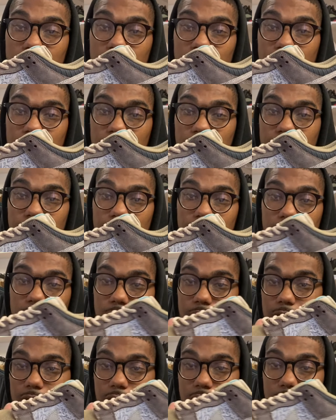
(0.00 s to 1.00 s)
Yep,
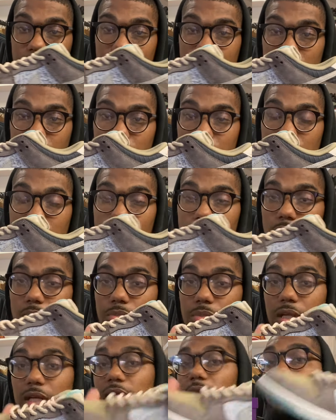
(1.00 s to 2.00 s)
come check them out.
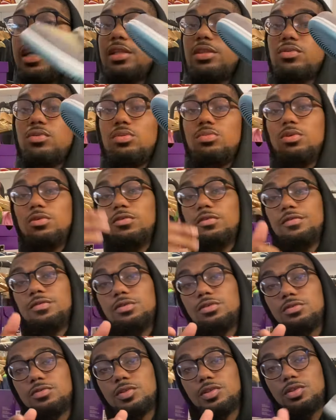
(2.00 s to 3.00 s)
But I got 3 more
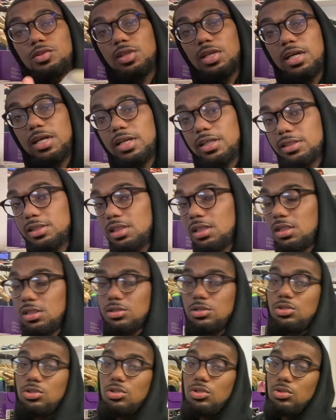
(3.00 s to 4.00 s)
reviews for you guys.
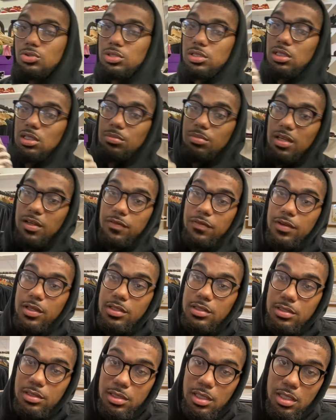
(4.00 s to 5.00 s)
So you're going to see my
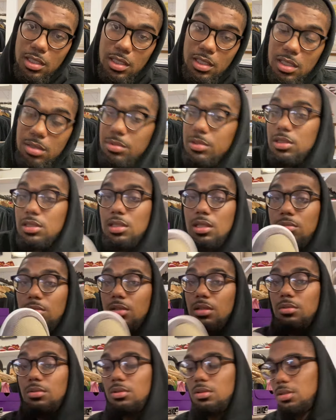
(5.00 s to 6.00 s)
face today. And I'm going to just
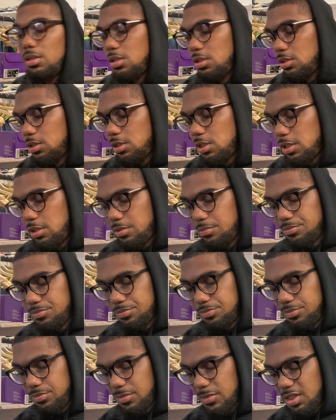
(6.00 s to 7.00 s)
upload them all today.
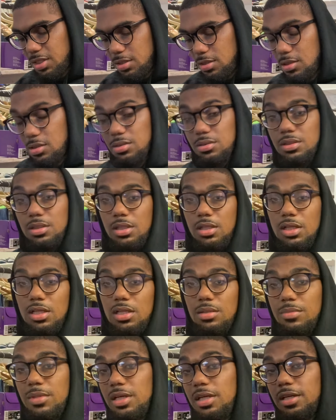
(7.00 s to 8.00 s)
So, and
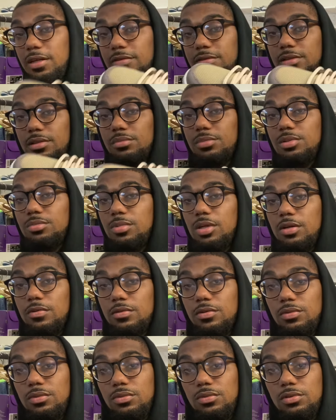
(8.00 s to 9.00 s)
I might have something
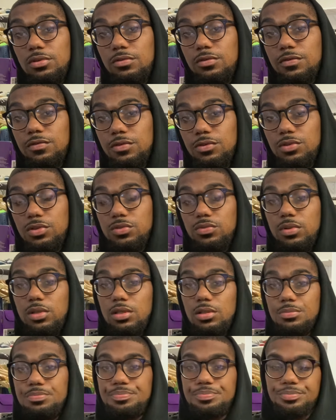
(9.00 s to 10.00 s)
tomorrow to review as
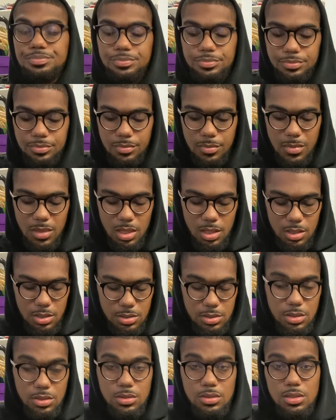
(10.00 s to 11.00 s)
well.
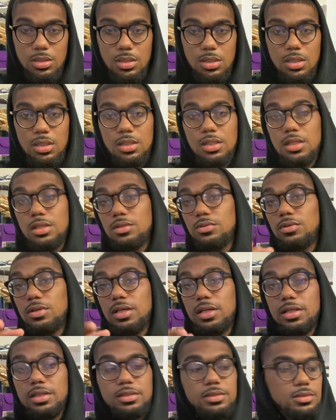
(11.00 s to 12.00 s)
So, thank you
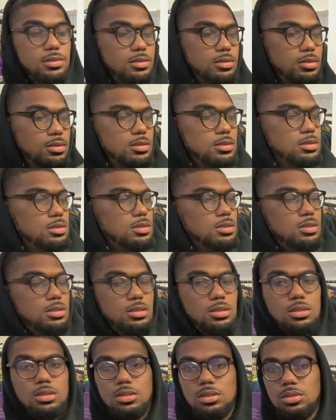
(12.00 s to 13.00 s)
guys.
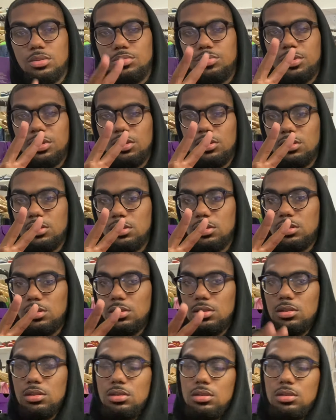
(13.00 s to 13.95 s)
Peace.